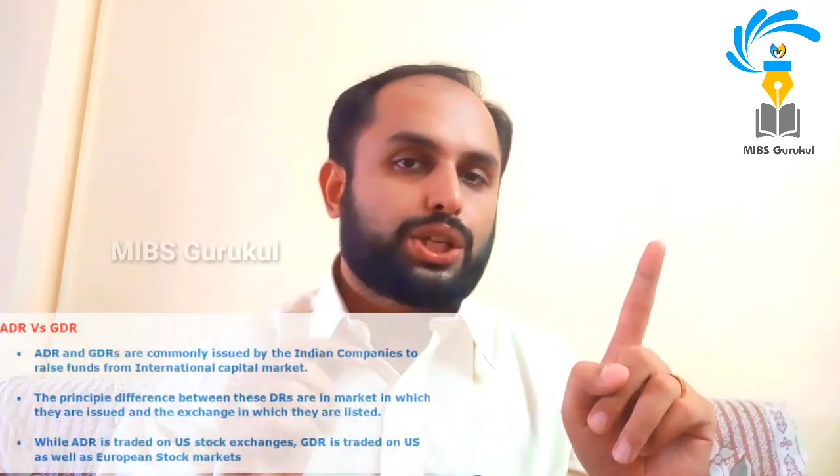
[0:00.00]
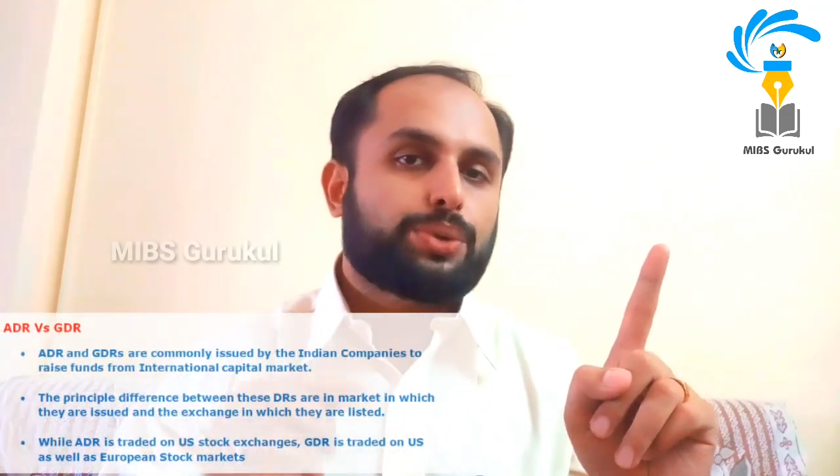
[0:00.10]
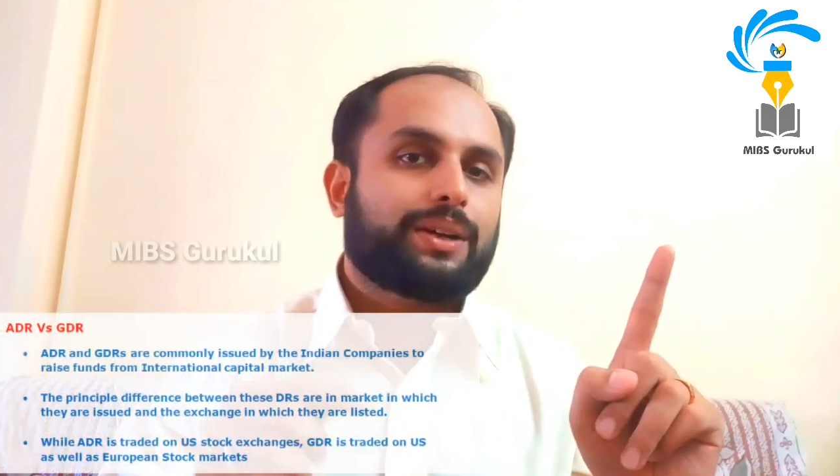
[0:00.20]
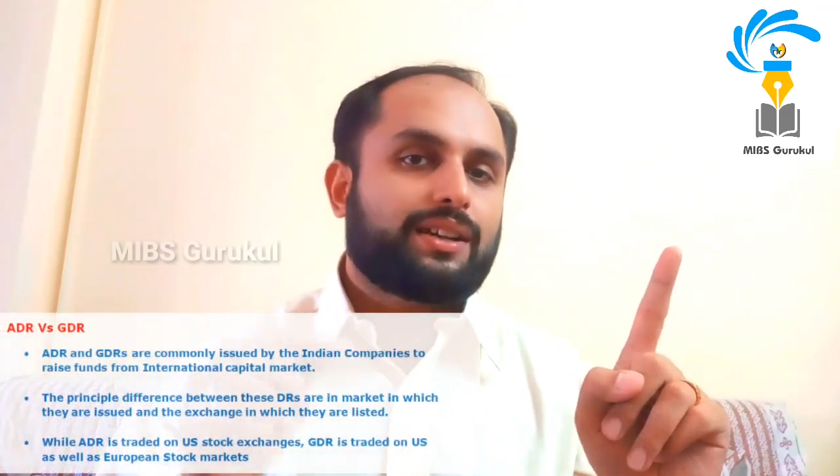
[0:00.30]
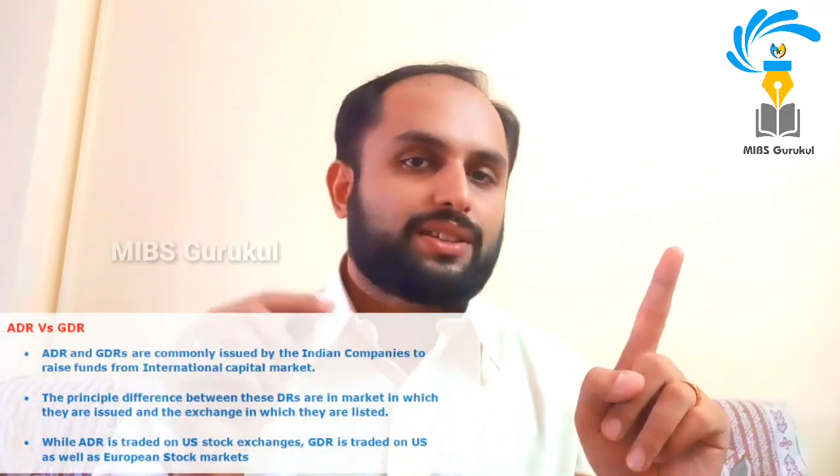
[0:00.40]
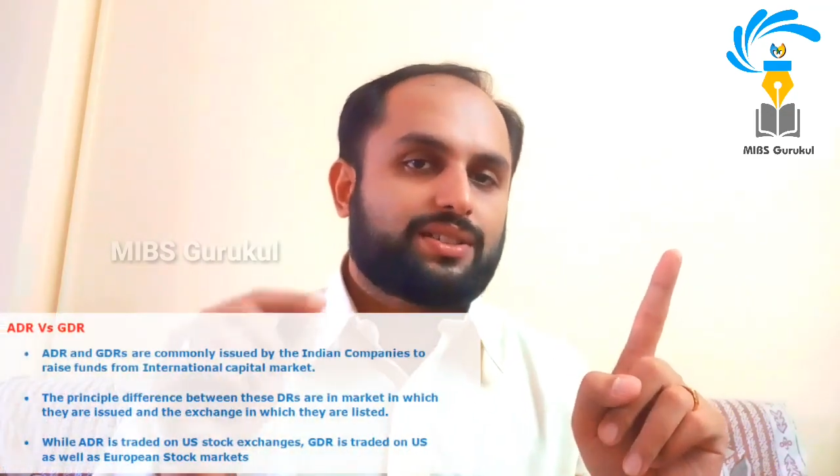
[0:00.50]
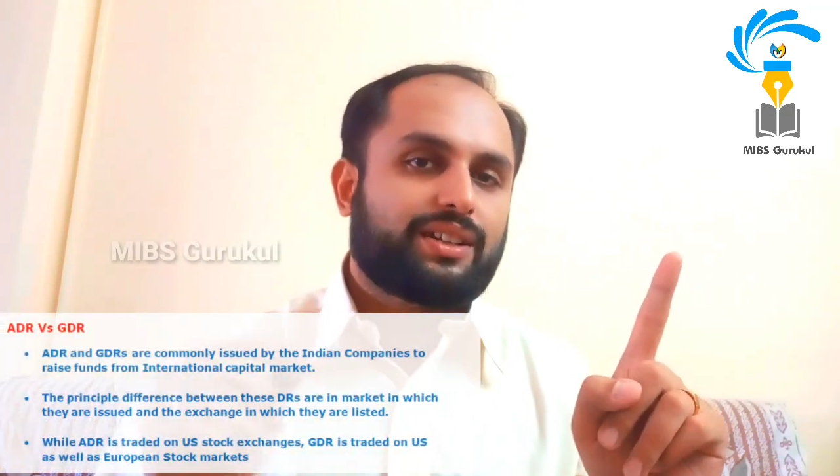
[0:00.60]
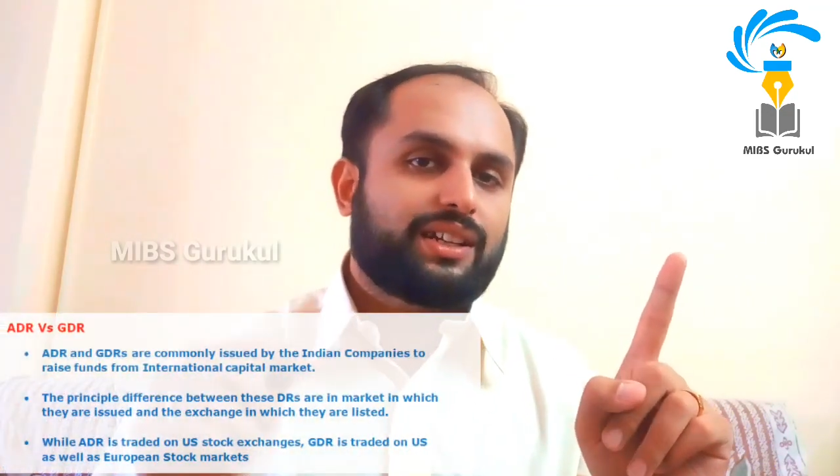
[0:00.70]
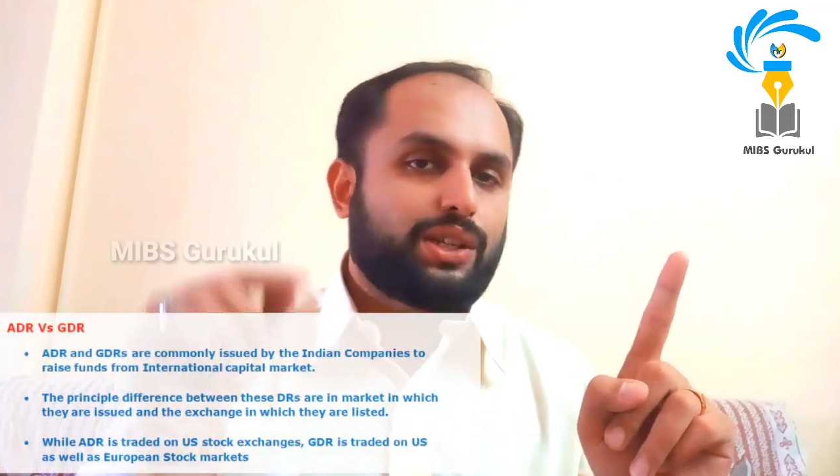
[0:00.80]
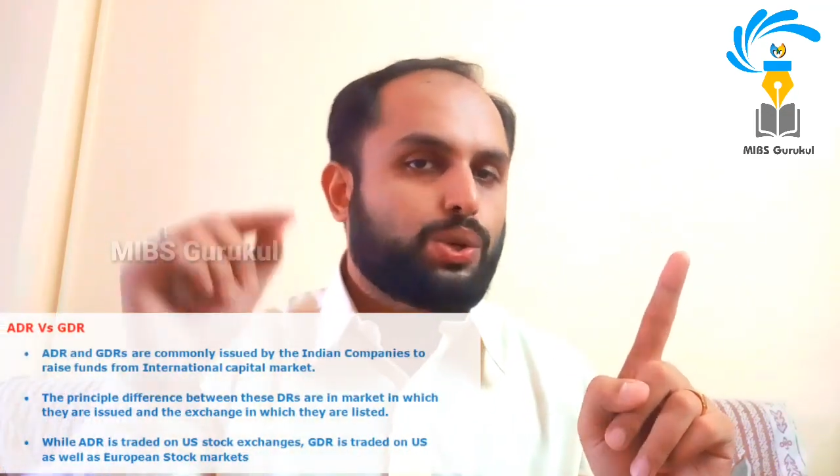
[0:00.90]
issued and
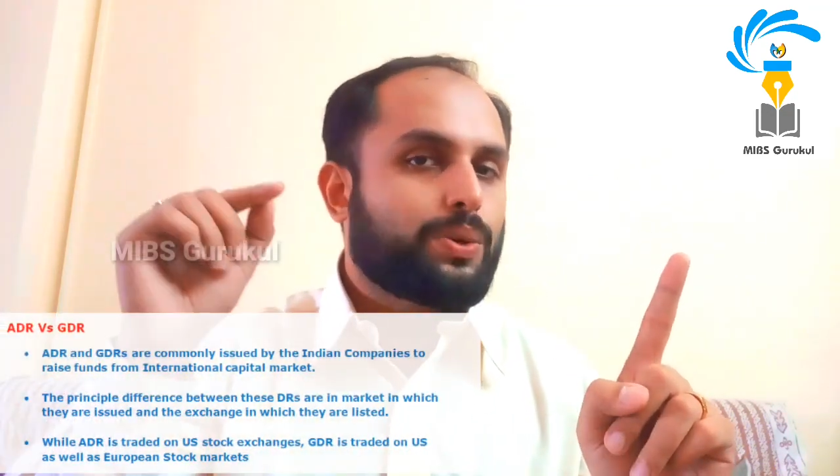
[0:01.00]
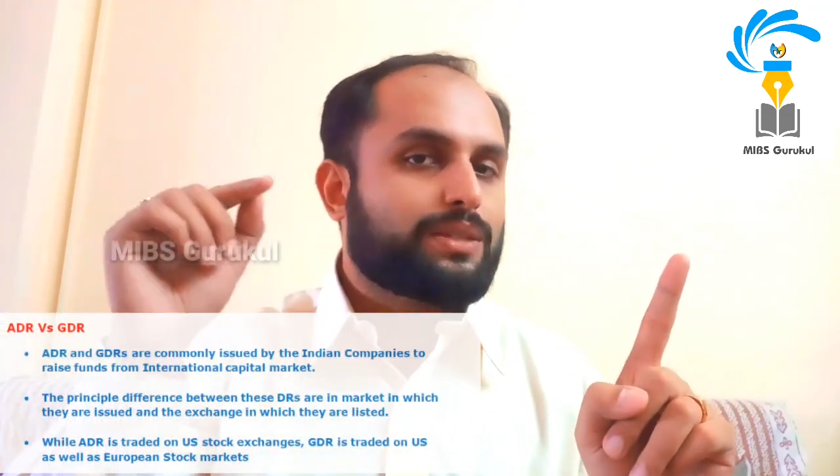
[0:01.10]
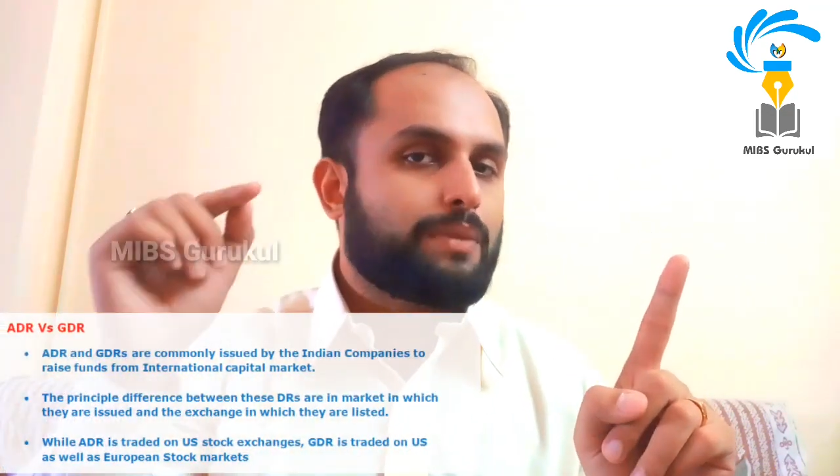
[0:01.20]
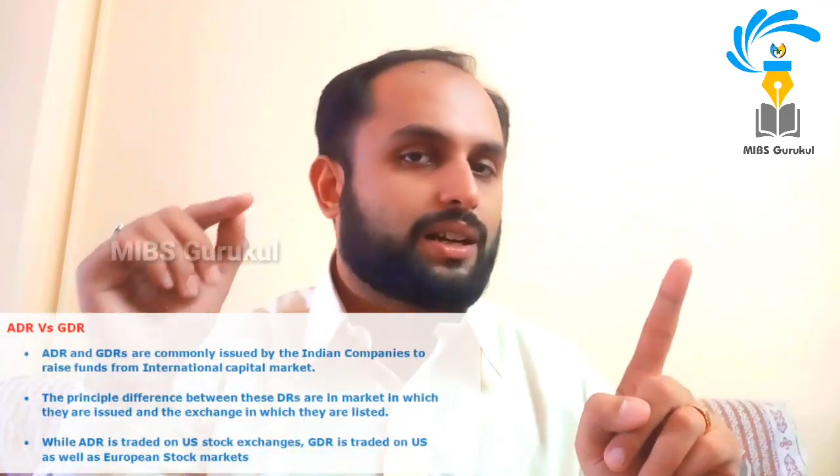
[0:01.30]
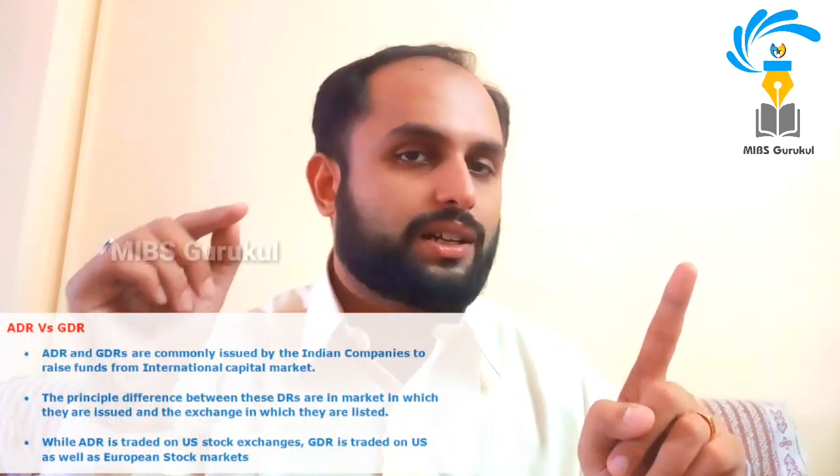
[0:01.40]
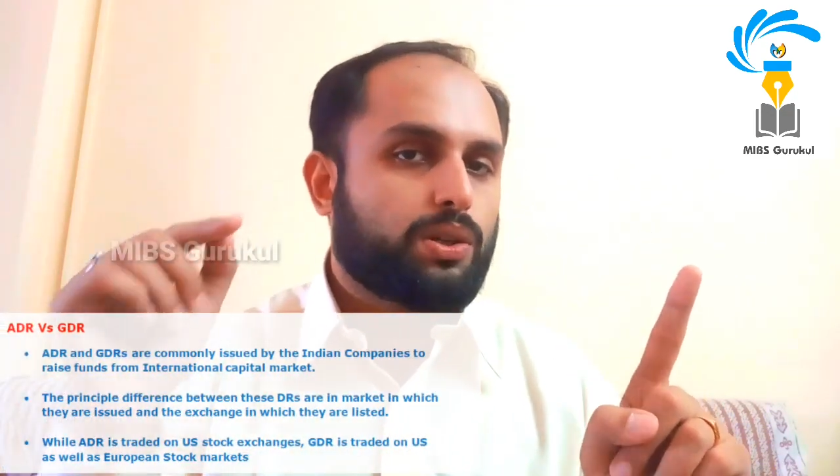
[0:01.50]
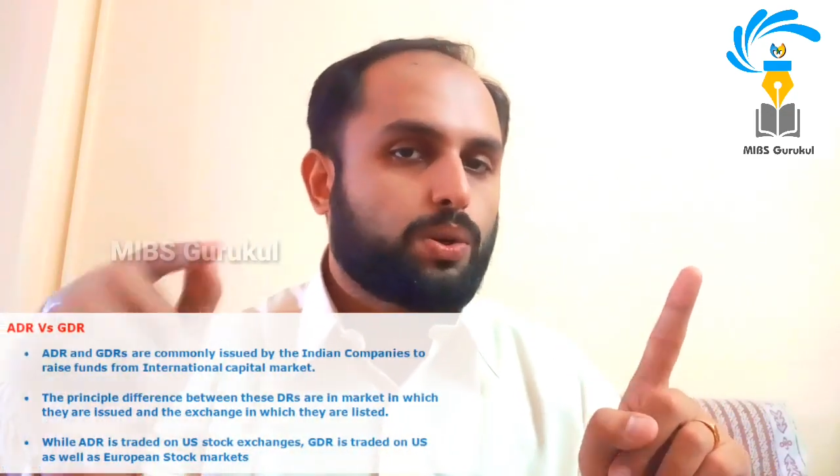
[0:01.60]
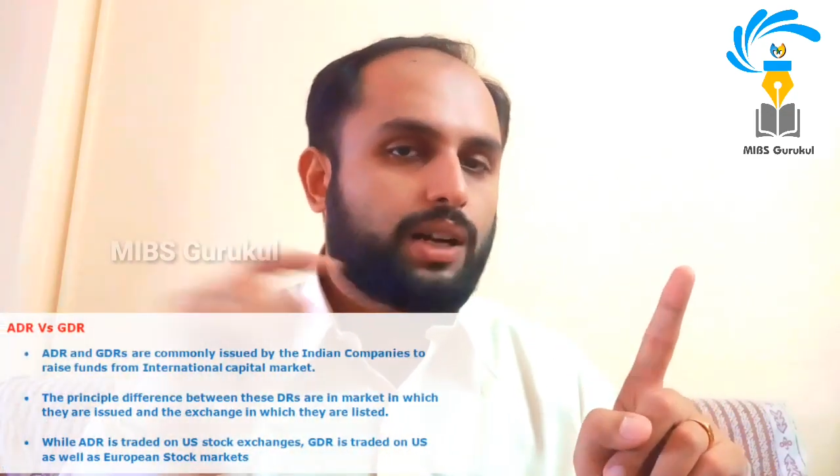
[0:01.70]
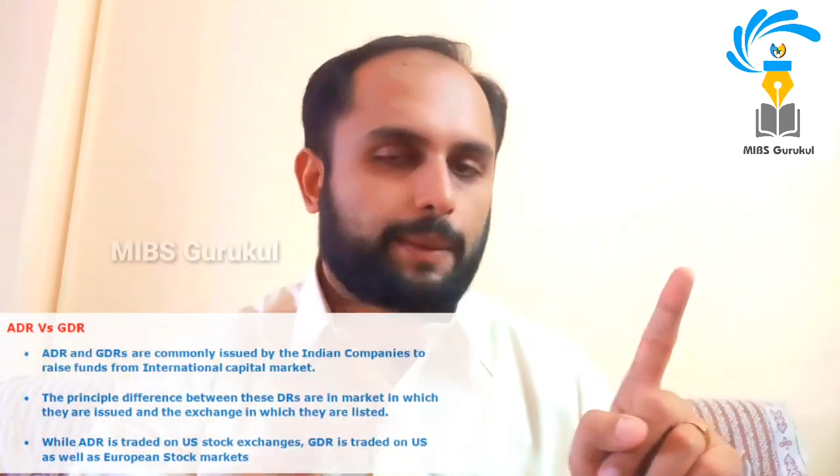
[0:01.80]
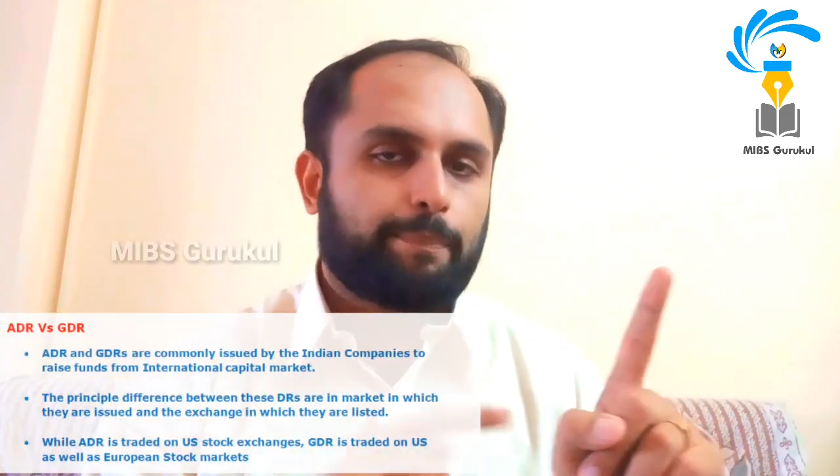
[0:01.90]
listed in US market
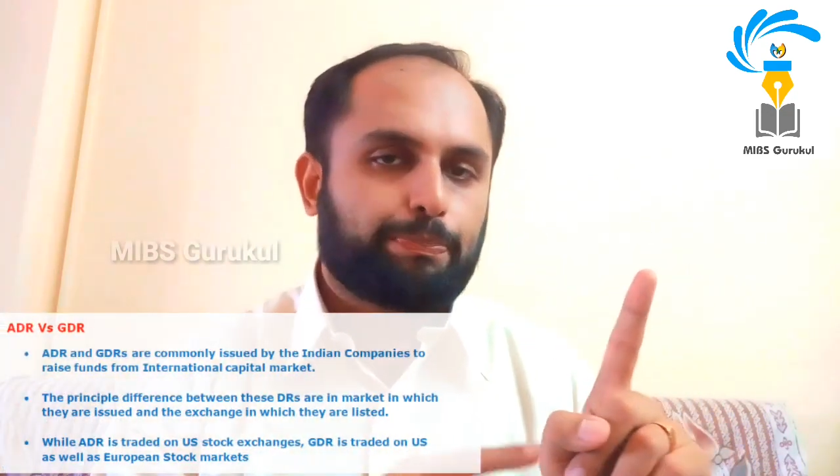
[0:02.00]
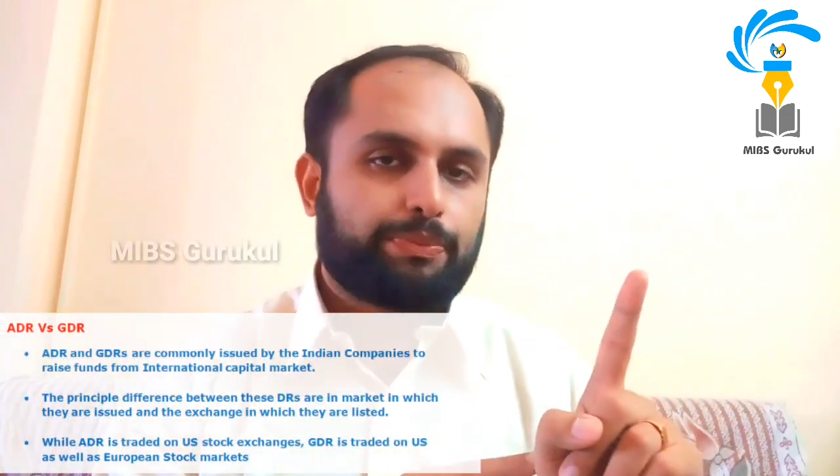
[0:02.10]
only,